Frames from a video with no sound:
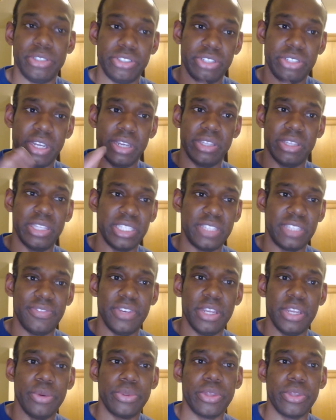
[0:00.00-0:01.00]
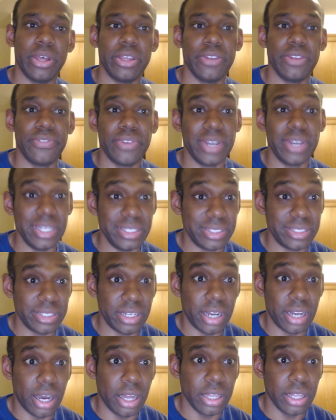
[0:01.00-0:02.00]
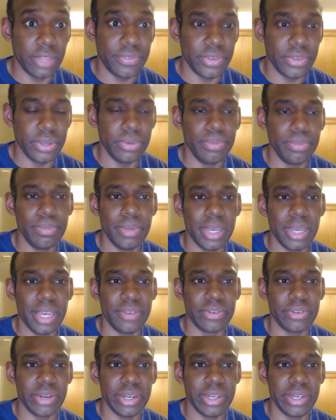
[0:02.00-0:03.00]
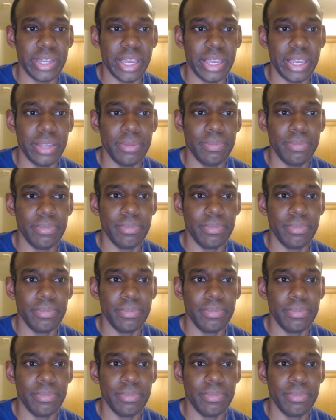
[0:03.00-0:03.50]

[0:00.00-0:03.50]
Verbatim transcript: share this video with all your friends, and all of you have a great day.